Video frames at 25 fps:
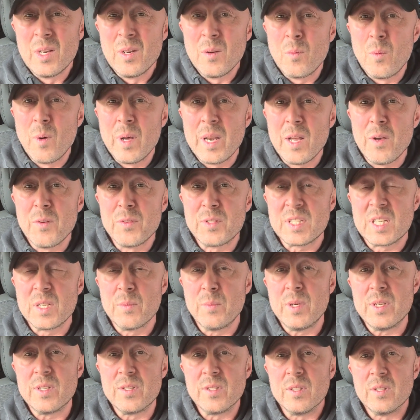what else can
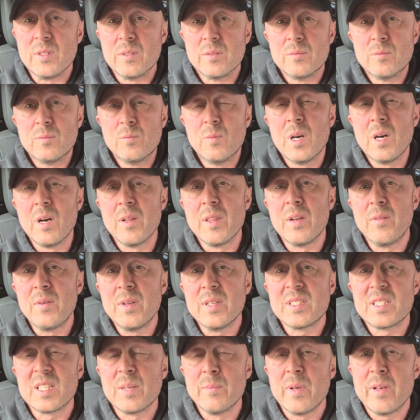we do? Well, there
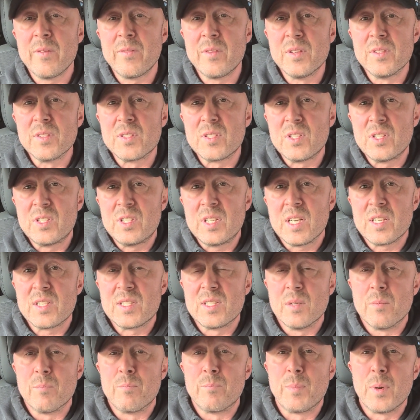is some evidence to suggest
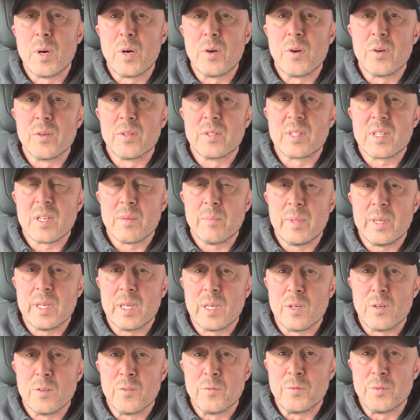that boron can be
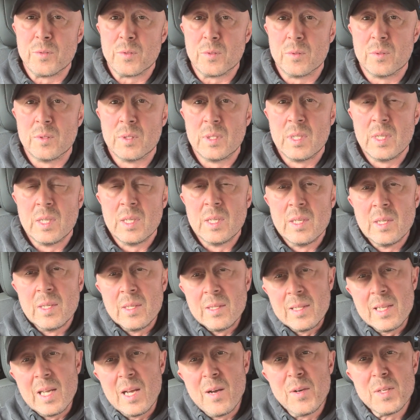helpful.
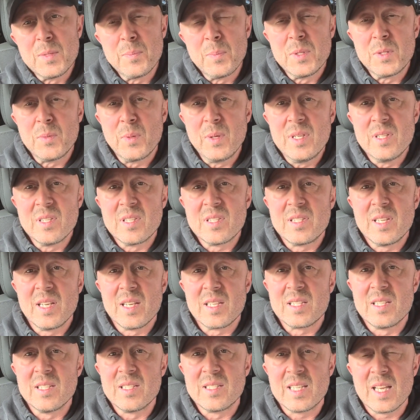Now it's between
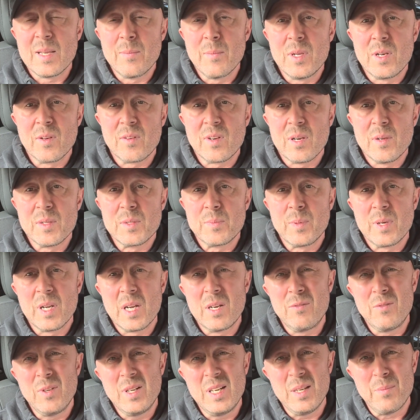six and 10 milligrams, but I
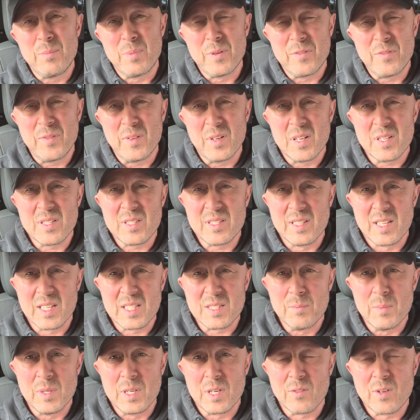really prefer
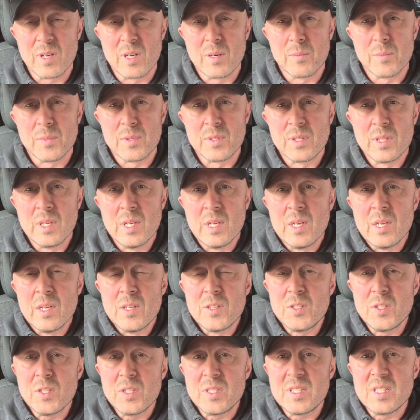six milligrams
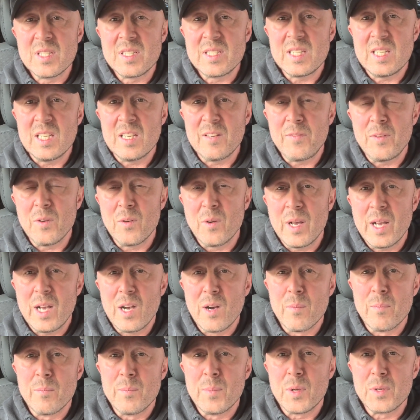just to see if it will
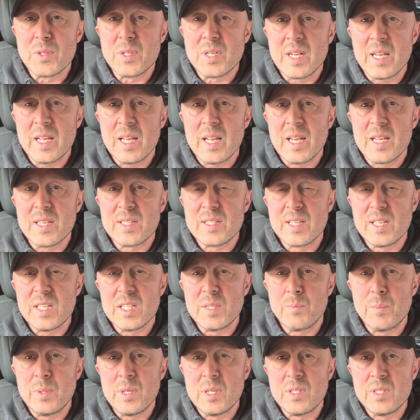help modulate
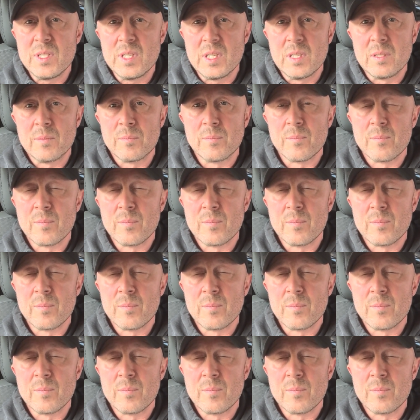SHBG.